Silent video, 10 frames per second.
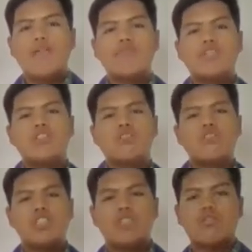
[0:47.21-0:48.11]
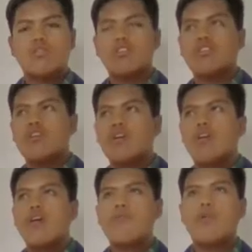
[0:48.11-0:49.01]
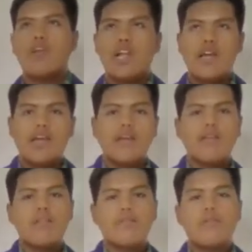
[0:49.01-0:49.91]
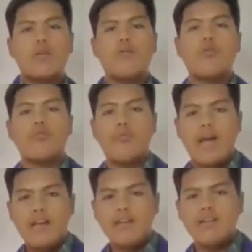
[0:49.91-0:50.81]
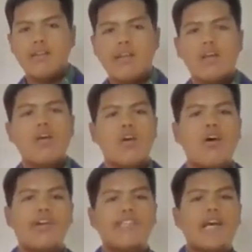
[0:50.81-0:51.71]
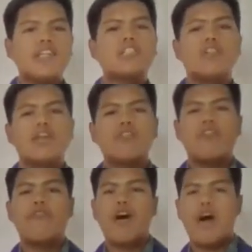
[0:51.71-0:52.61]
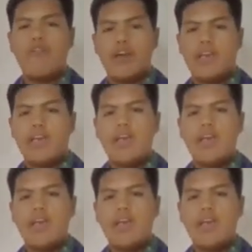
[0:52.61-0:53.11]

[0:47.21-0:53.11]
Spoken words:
Metrosideros polymorpha on the island of Hawaii.